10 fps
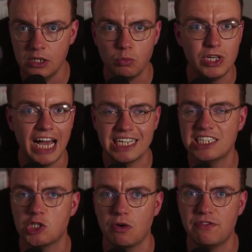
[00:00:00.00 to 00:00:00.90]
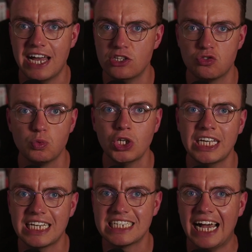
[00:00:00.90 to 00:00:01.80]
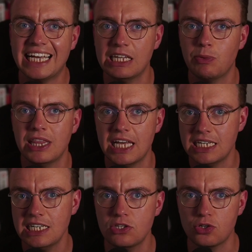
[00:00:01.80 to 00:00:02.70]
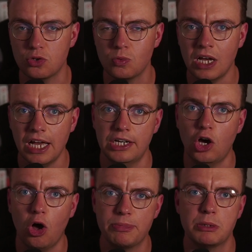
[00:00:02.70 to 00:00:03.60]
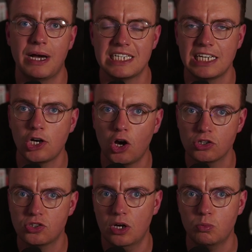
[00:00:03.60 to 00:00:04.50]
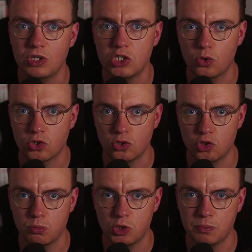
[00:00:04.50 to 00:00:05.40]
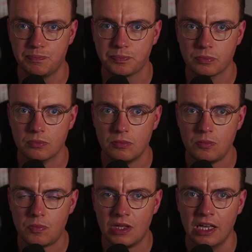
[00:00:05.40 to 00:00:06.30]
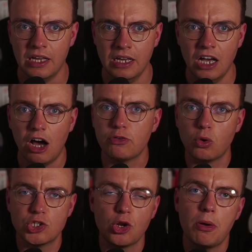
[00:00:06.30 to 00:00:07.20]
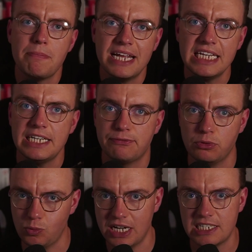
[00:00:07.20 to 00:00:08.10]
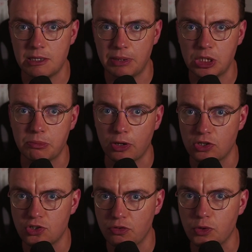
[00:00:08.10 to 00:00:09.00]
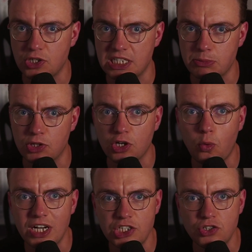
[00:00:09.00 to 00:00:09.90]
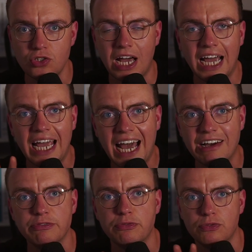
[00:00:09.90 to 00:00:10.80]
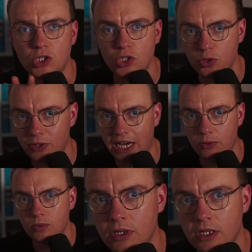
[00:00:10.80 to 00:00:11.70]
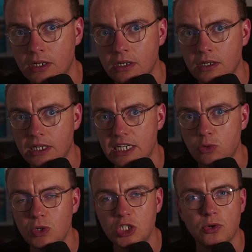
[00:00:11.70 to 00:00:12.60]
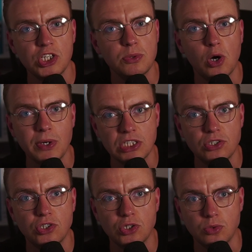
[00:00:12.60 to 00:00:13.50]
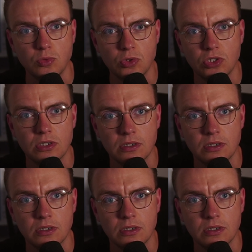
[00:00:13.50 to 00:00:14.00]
reacting to events, running exactly when they need to, and optimizing cost and resource consumption. Of course, there are many different ways to build modern software systems. And the question I have for you now is which one are you going to choose?